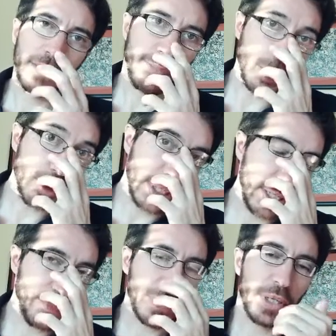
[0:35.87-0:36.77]

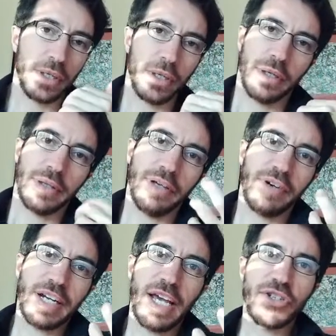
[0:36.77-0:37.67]
Mostly, the
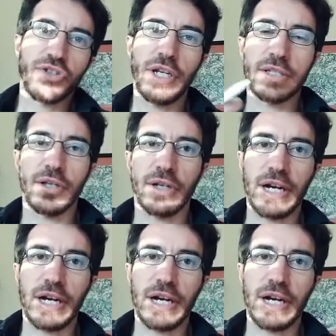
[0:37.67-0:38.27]
variation is on